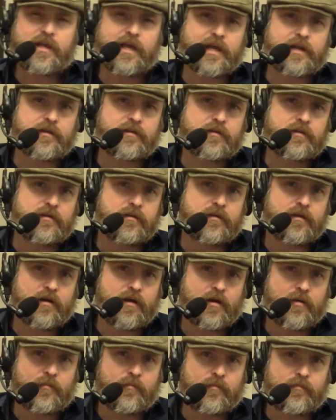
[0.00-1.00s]
at
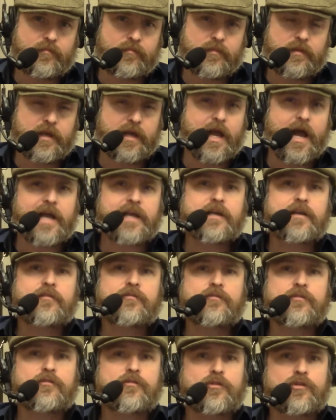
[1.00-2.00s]
I
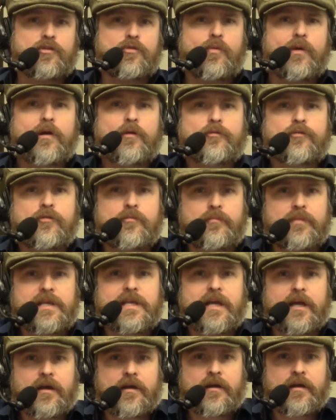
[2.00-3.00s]
consider UL to
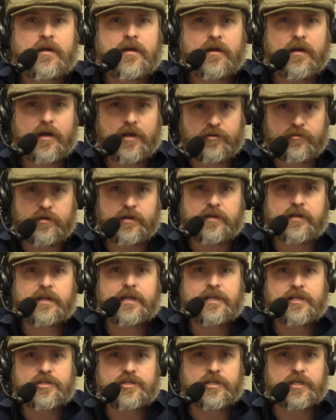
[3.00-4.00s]
be a
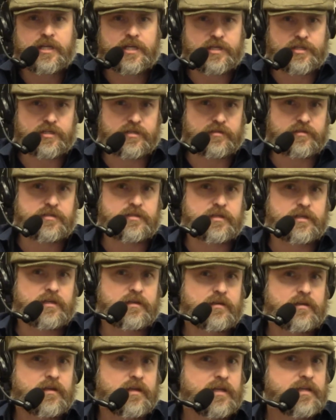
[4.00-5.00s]
accreditation
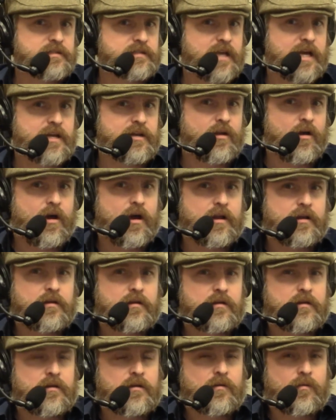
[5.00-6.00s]
agency. Is that not
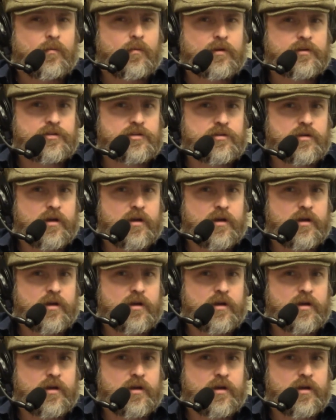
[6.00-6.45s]
what you